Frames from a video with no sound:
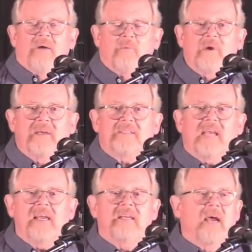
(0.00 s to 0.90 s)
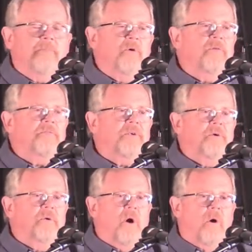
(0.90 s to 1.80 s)
we, Tay and I moved
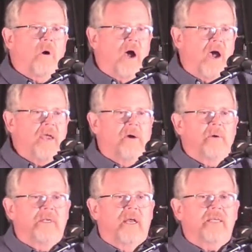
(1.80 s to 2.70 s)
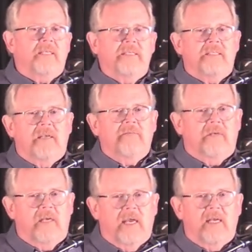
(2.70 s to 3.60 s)
to Ohio in
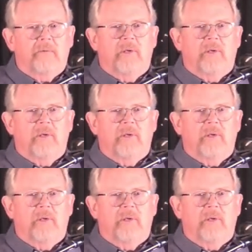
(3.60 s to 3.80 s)
1978.